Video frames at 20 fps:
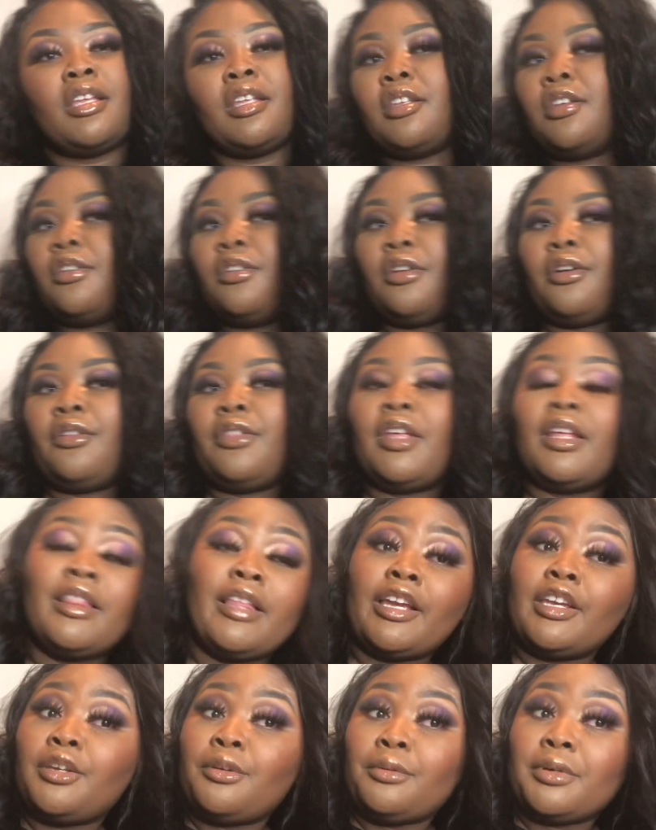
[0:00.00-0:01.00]
you know, they
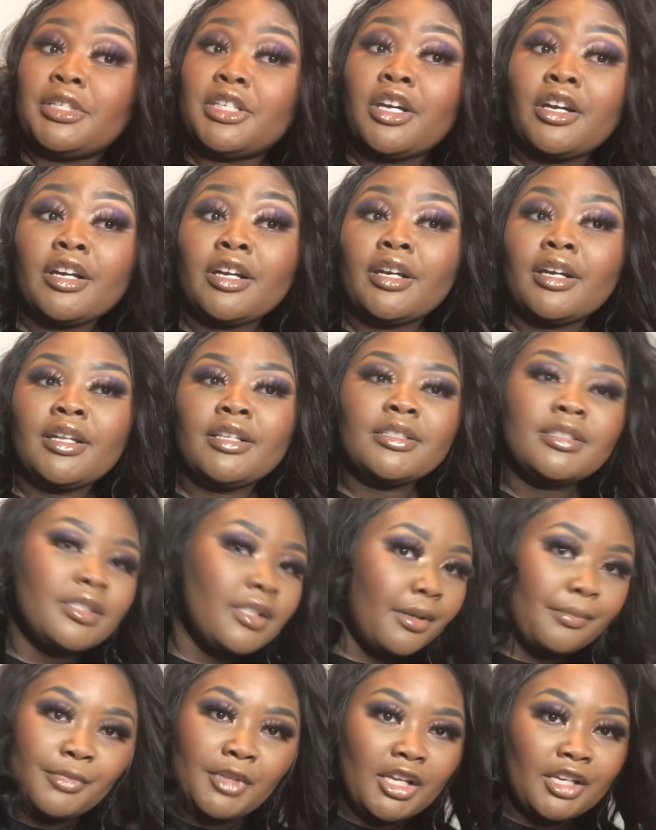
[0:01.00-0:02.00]
let you return and
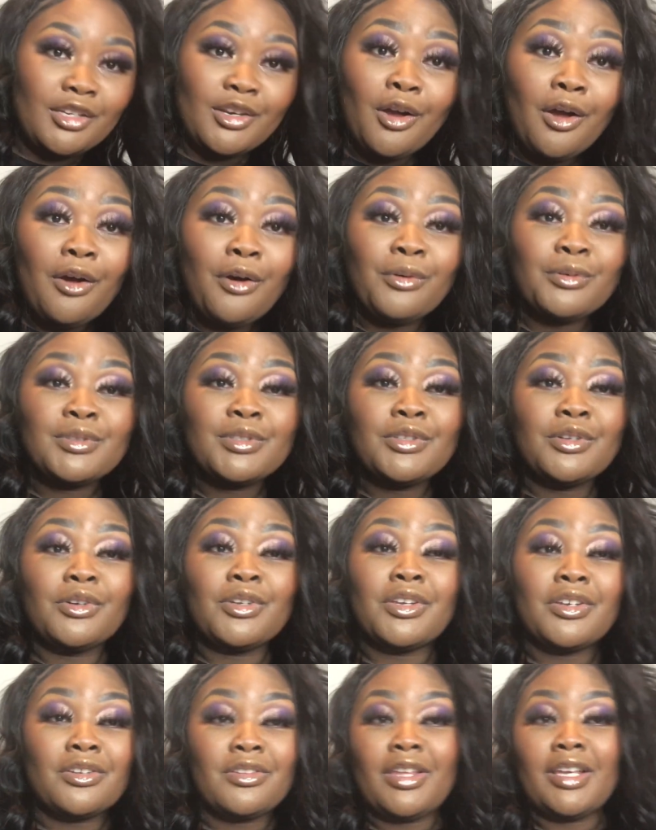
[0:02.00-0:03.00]
some they don't, so
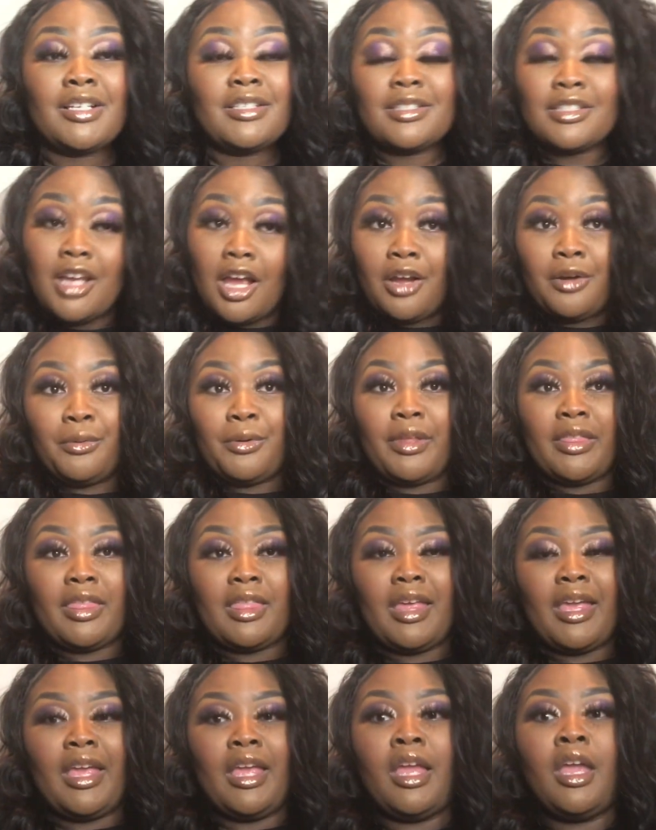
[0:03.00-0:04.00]
you're like stuck with
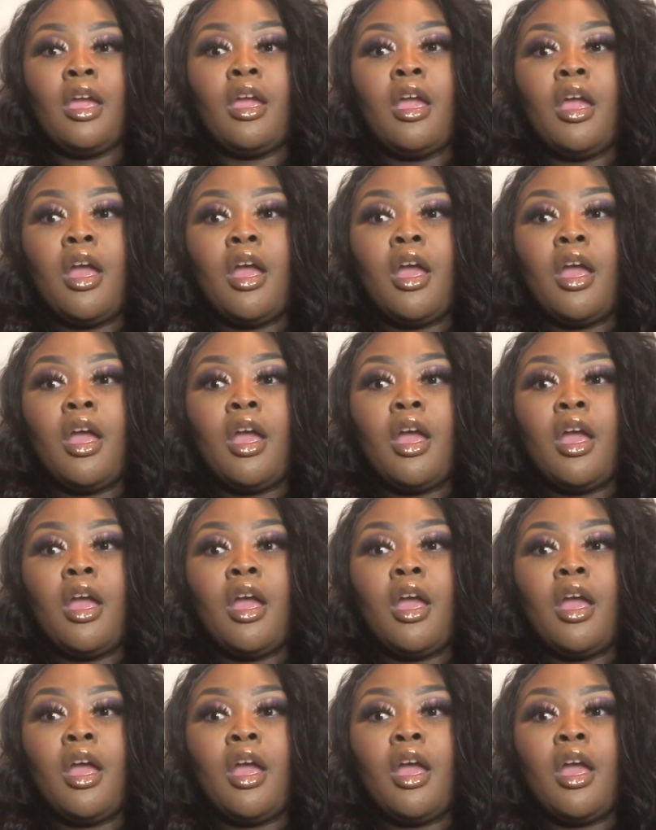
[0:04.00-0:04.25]
it.